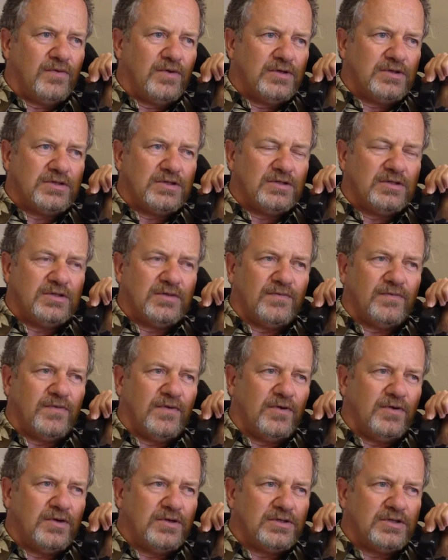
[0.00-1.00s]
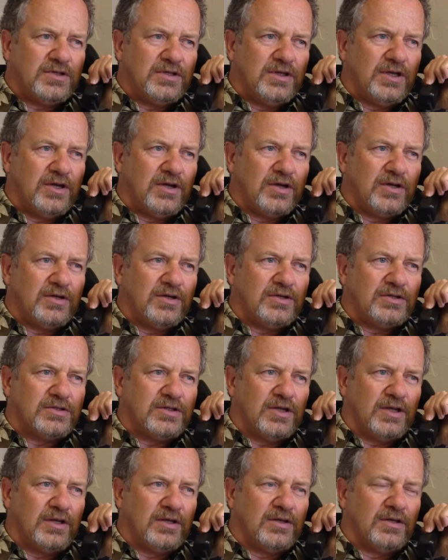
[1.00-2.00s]
For instance, the furnace and the air
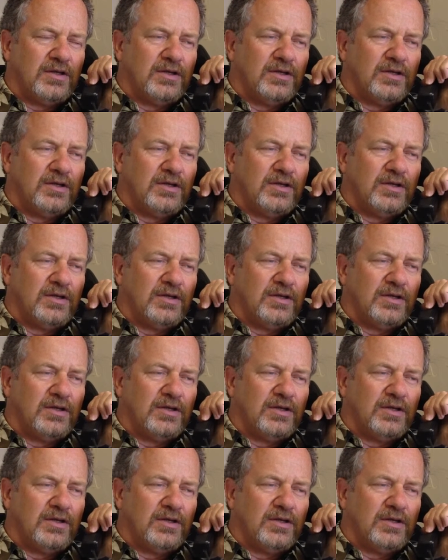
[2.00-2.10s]
conditioning.